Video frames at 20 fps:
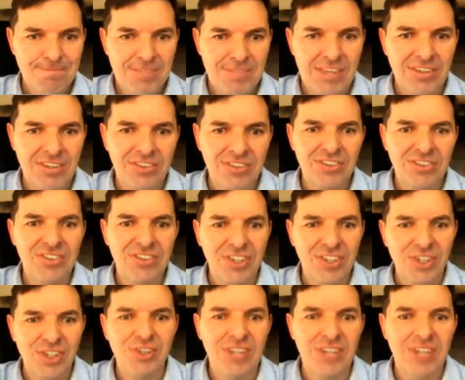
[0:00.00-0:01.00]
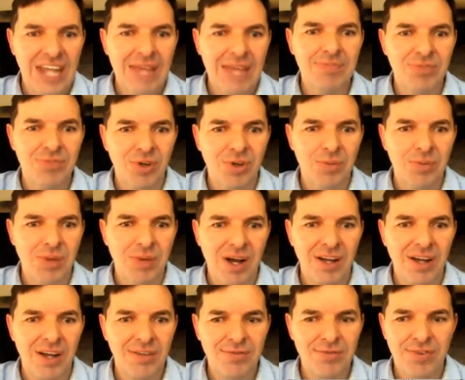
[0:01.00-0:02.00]
And this is a new laptop, an
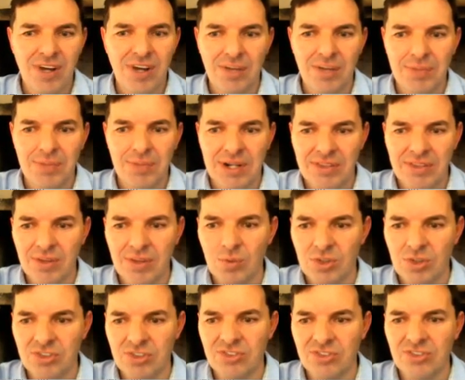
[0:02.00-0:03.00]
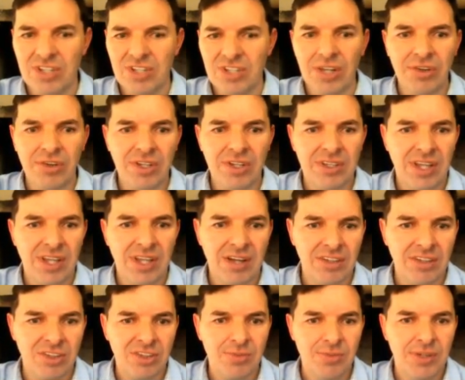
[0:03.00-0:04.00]
i5, but I think what's slowing it
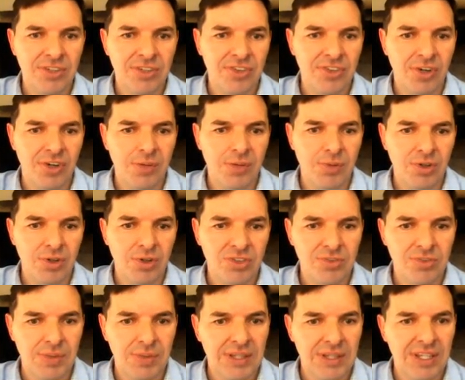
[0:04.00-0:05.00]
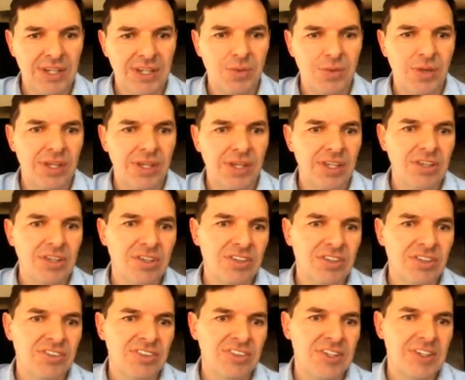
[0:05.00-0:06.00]
down is my Dropbox. But anyway, you
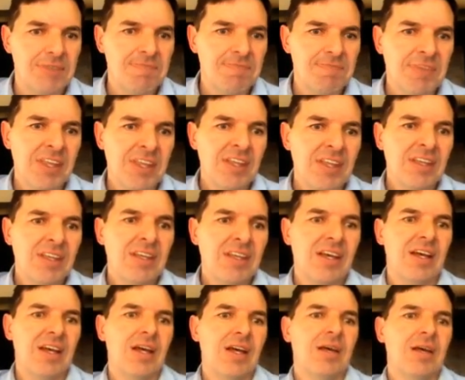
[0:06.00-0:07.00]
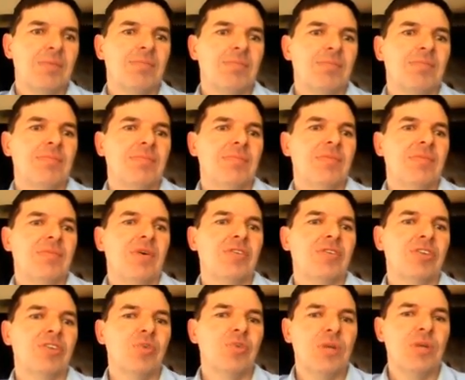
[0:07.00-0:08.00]
can see on
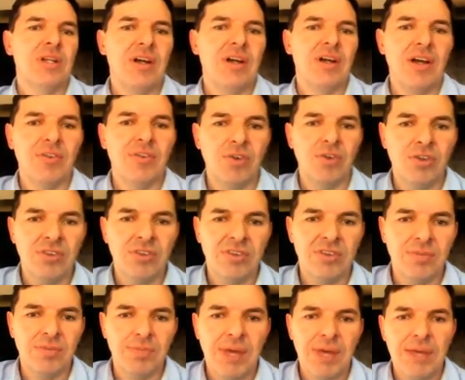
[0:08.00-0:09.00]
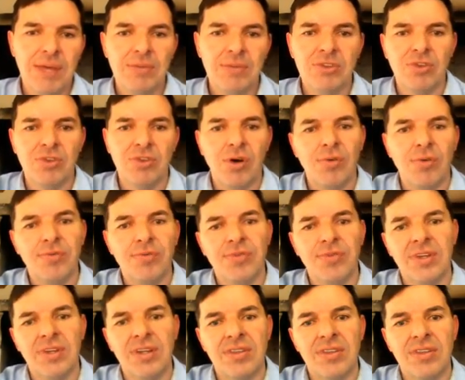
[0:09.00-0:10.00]
the 29th, I've got payments of
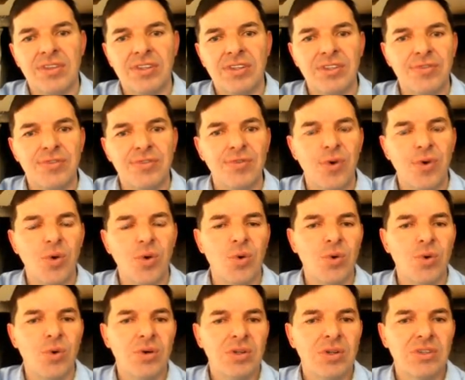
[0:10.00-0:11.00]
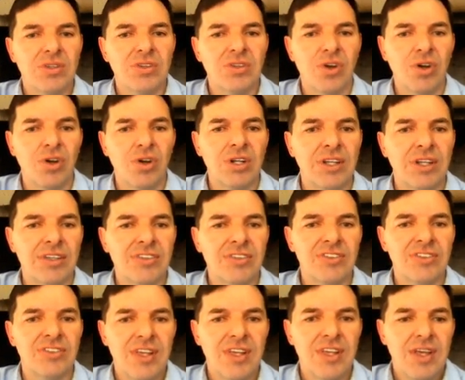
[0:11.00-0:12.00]
$34
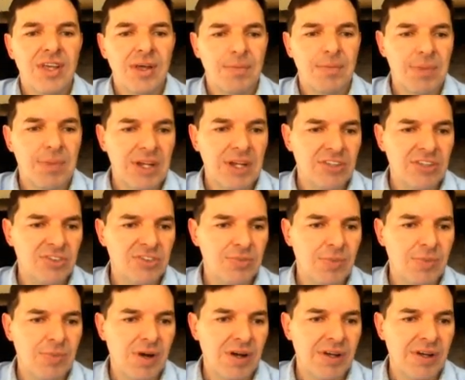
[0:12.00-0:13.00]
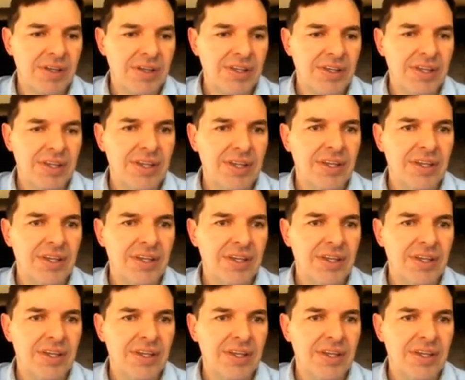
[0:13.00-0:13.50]
plus my